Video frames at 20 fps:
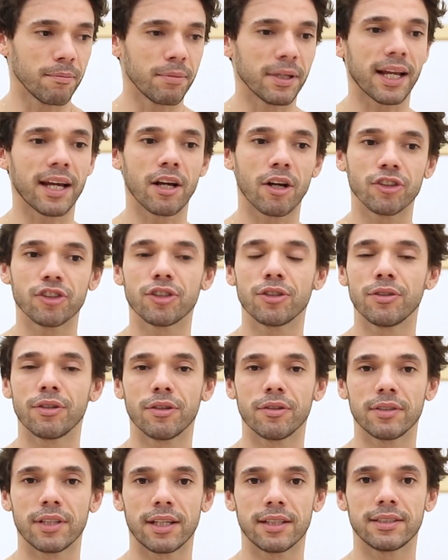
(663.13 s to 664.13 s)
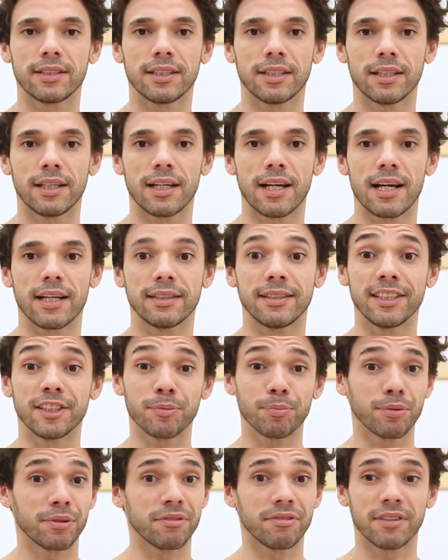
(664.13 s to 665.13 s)
but I also know that
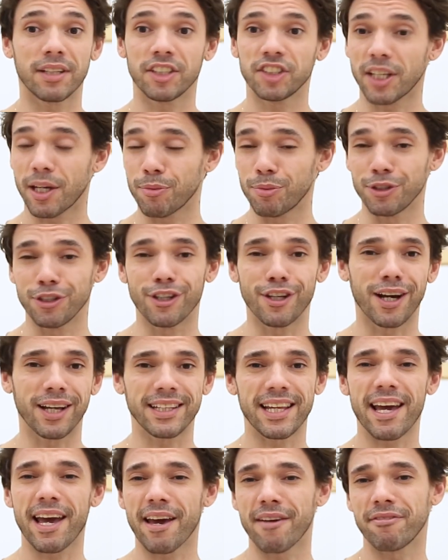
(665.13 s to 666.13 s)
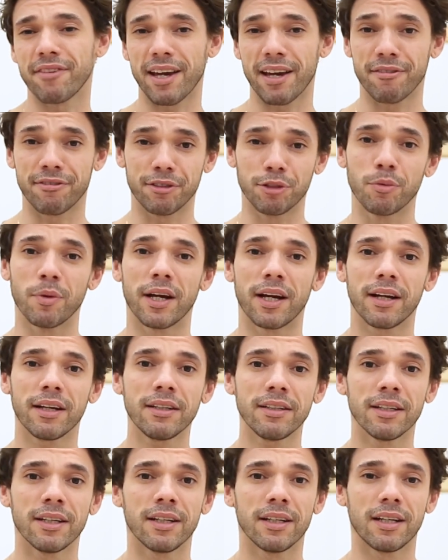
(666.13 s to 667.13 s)
this privilege I would not have everywhere.